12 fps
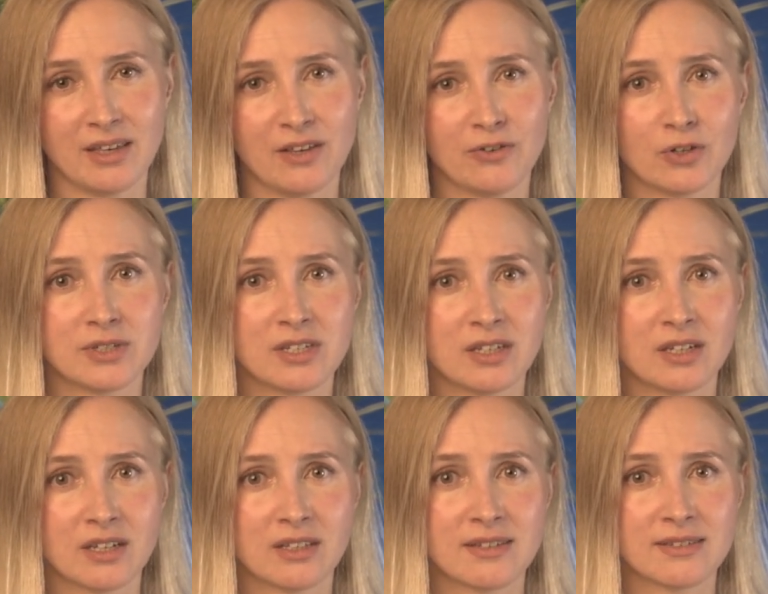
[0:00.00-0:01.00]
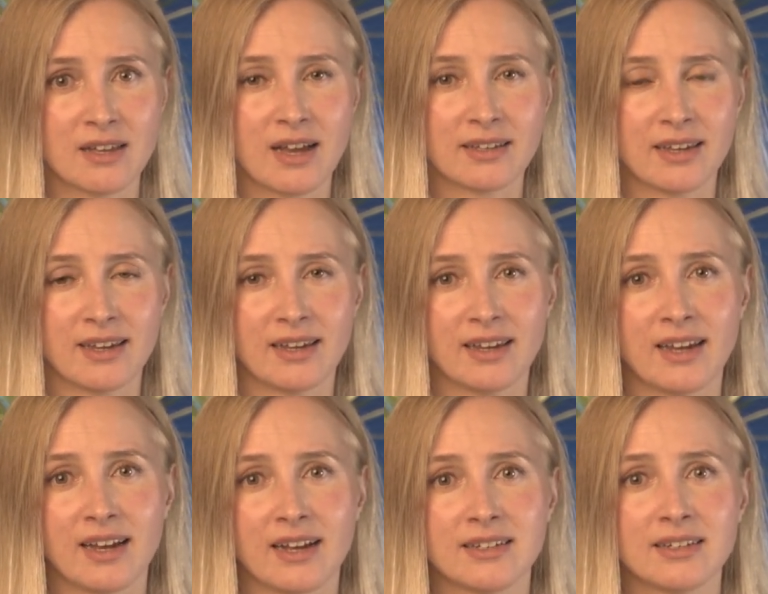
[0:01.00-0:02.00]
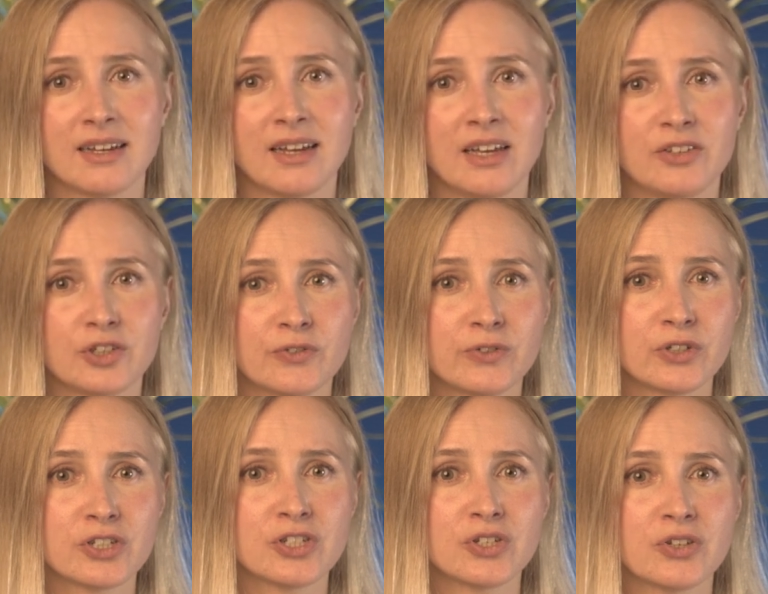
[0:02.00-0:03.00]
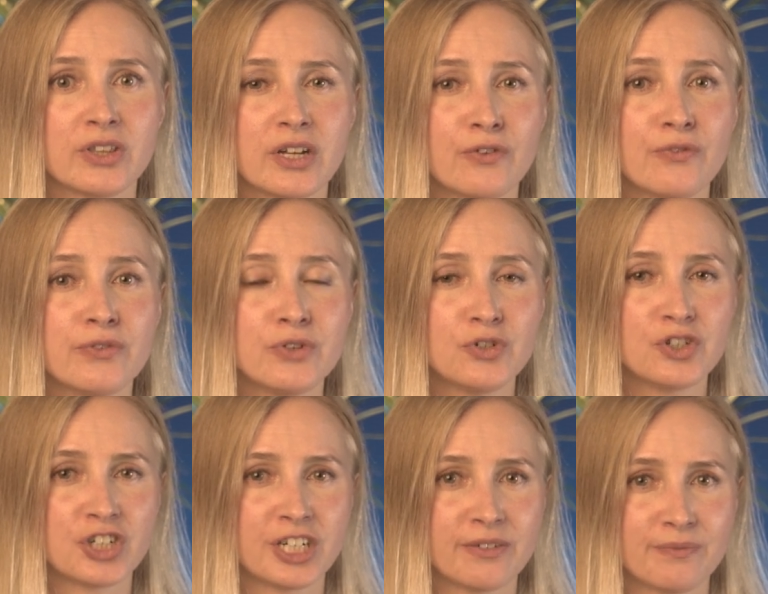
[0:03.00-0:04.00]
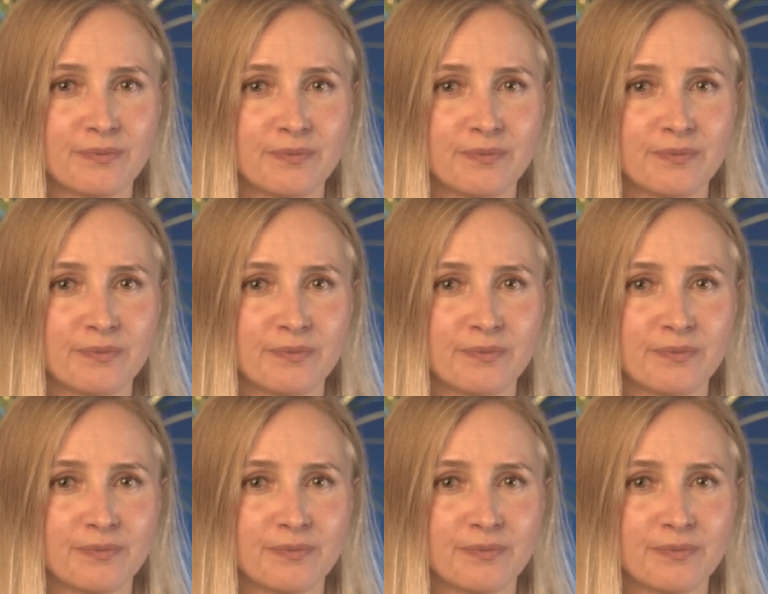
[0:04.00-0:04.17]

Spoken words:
if your ticket is lucky, and it refers to their future.